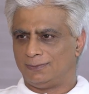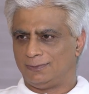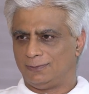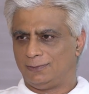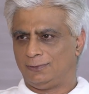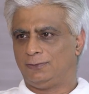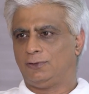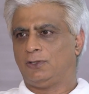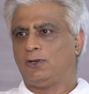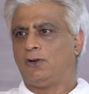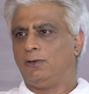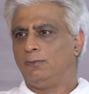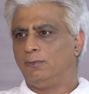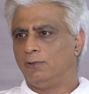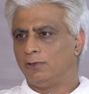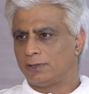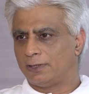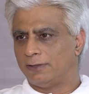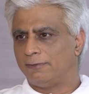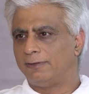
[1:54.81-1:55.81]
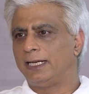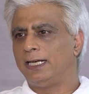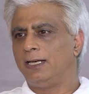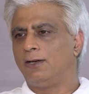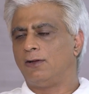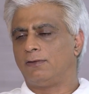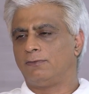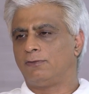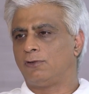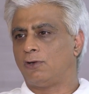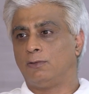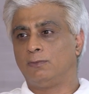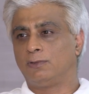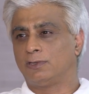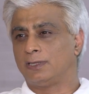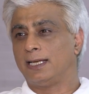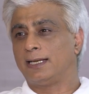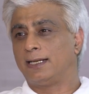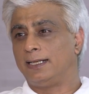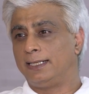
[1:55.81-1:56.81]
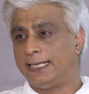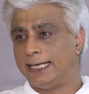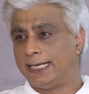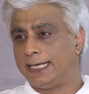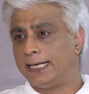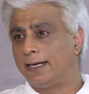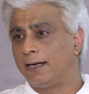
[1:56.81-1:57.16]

for almost like a decade